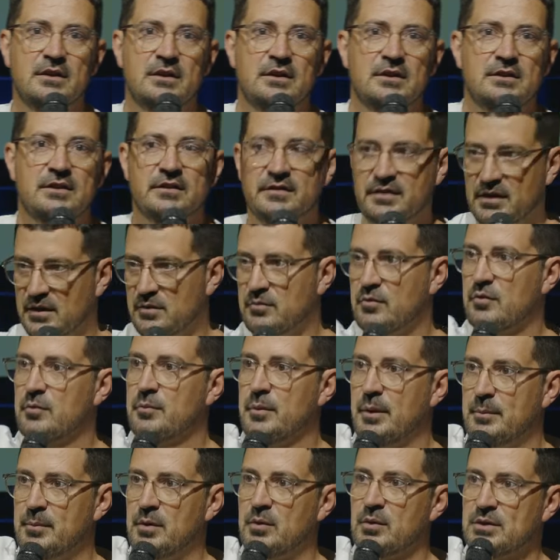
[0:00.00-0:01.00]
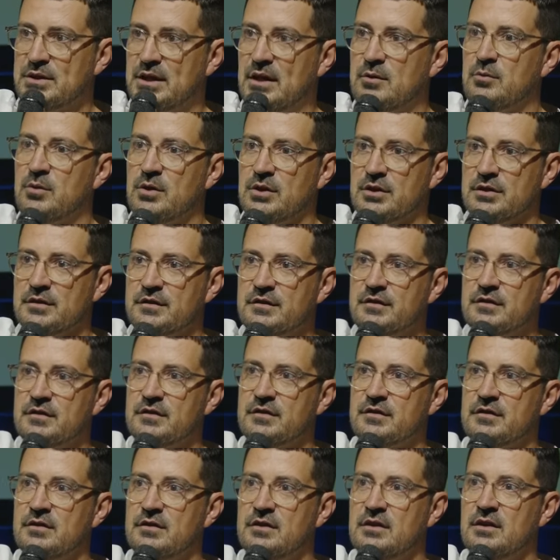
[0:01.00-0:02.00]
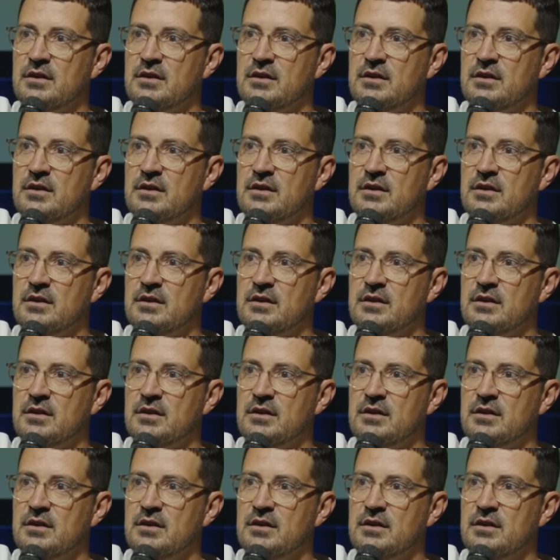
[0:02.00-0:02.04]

Does anyone remember what that was?